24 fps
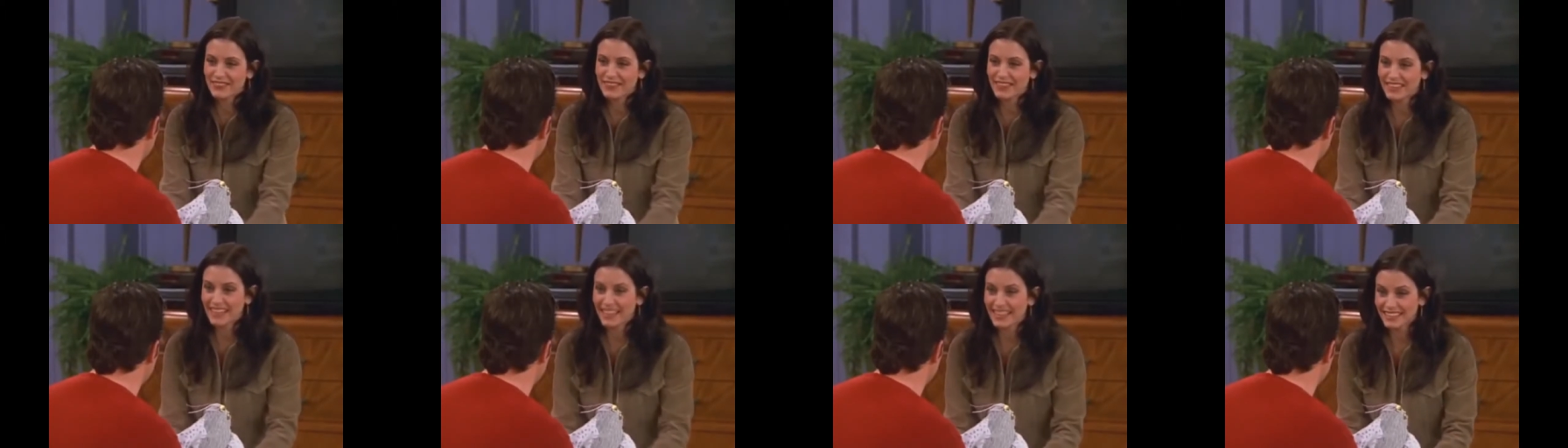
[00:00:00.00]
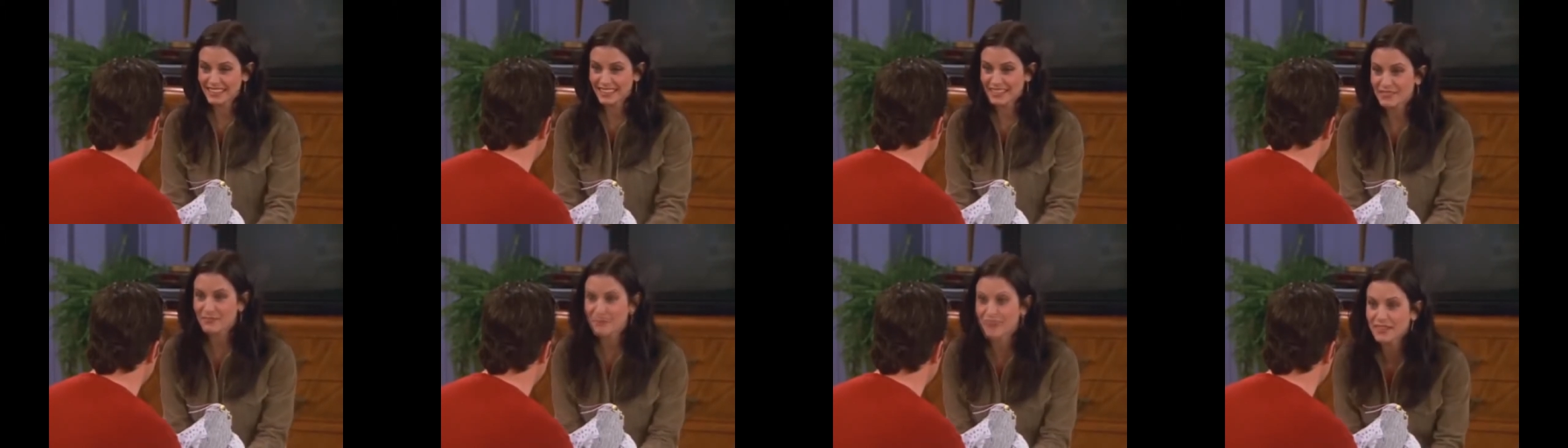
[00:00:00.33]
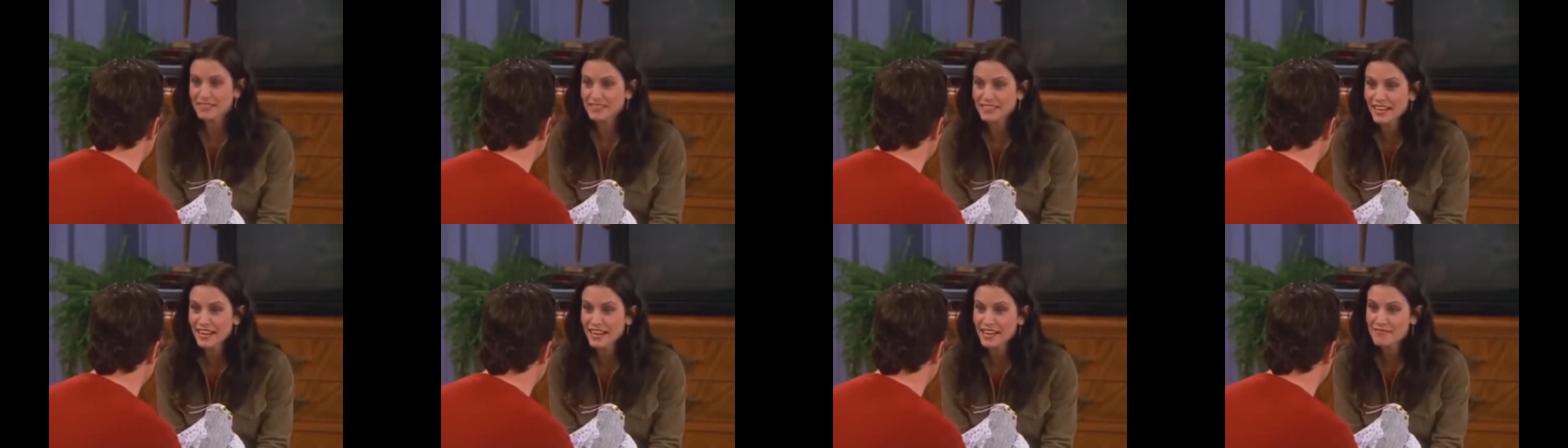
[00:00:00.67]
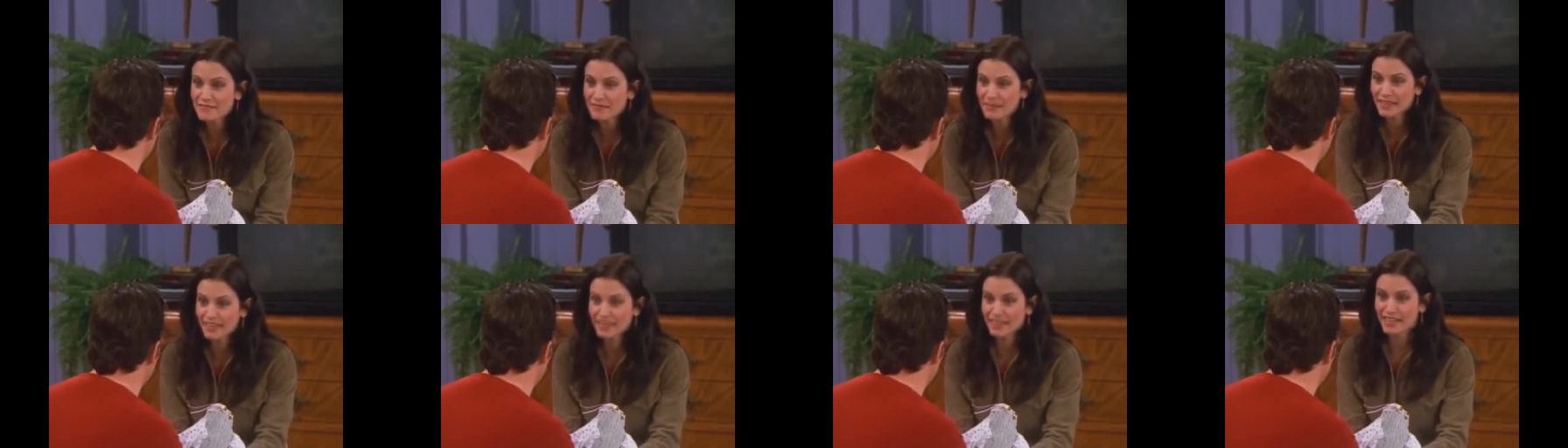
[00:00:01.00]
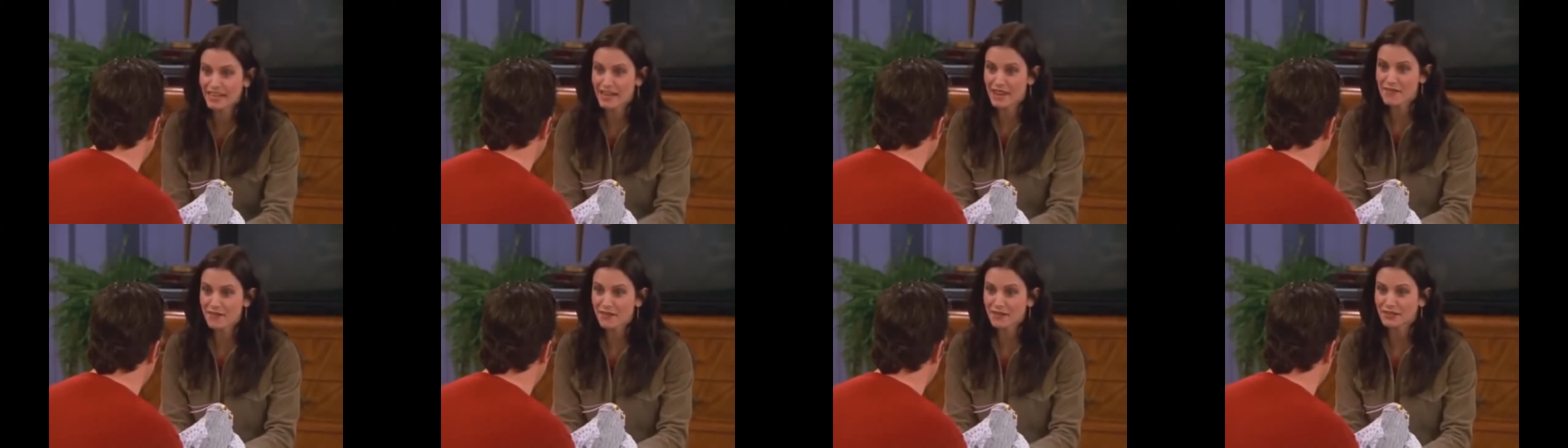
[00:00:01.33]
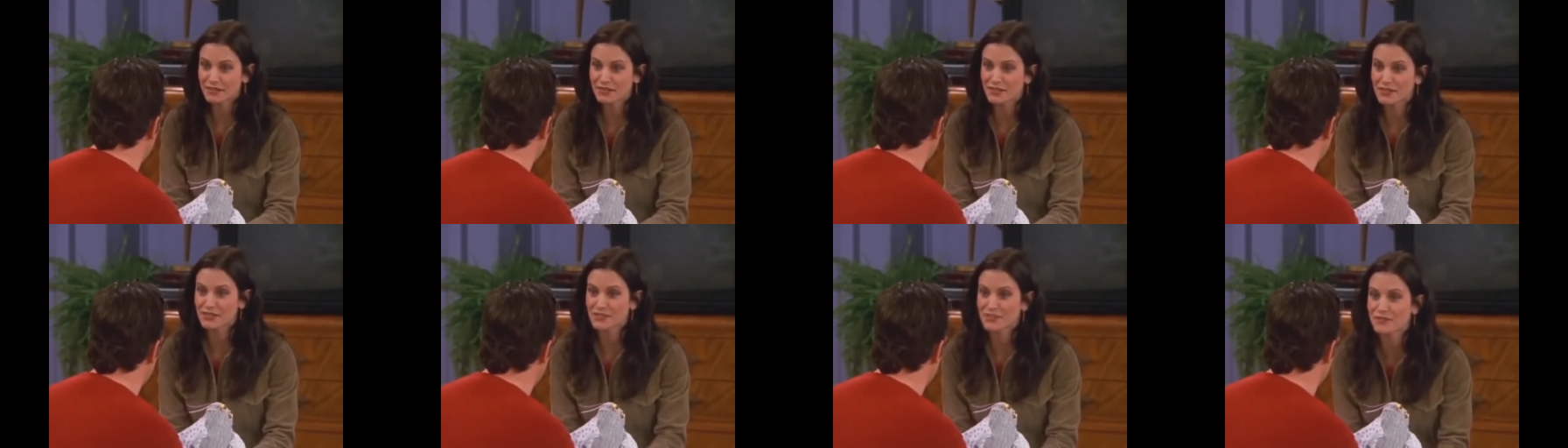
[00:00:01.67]
Well, I did one time, and, and I
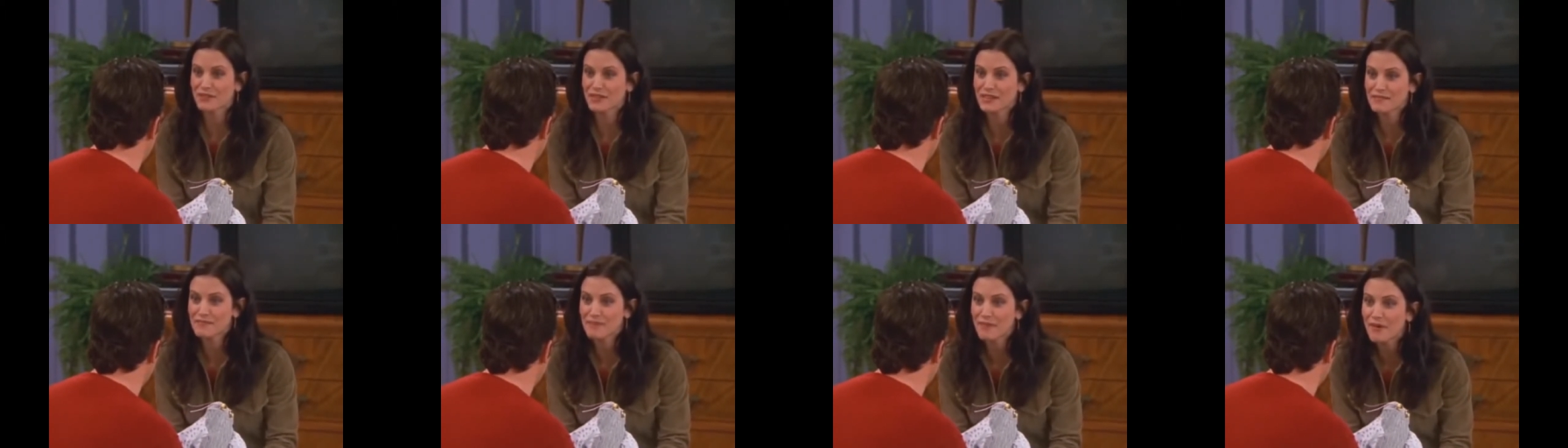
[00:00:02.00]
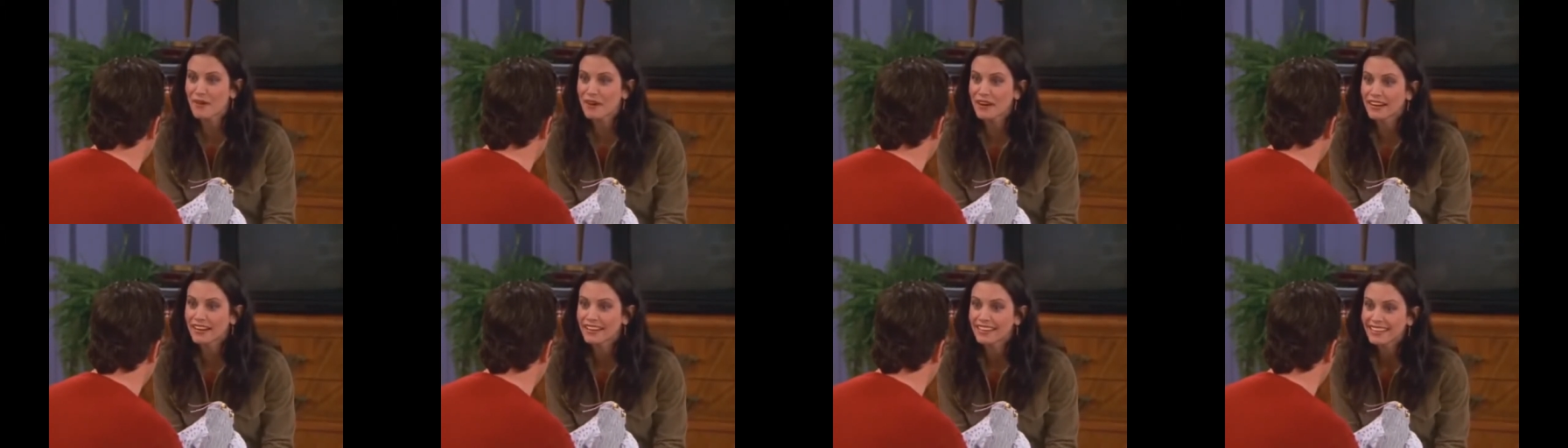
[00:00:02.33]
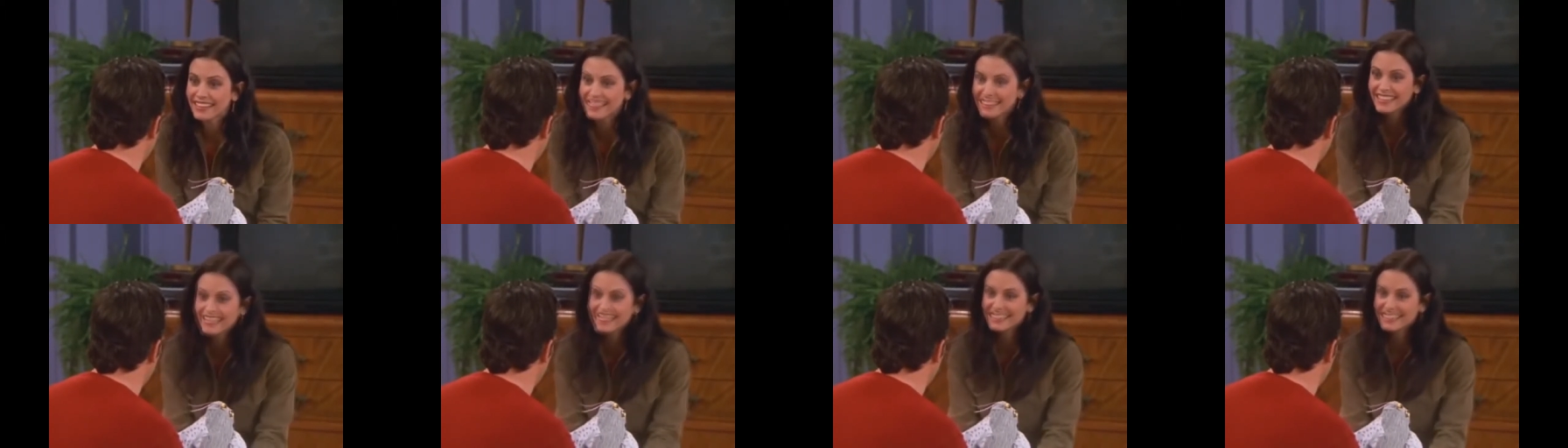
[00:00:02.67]
want to start doing it more.